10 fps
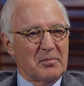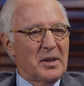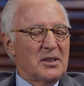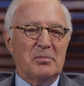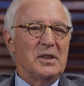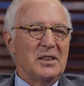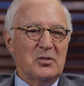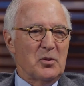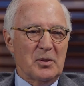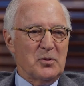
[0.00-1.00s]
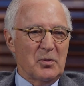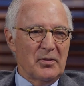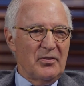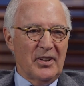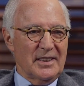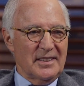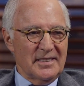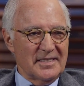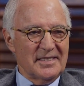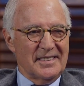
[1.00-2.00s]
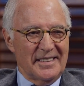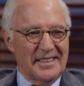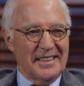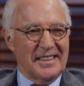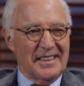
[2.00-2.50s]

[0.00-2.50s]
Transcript: It made the meeting yeah. so much more part fun. Part of the club, yeah. yeah. That's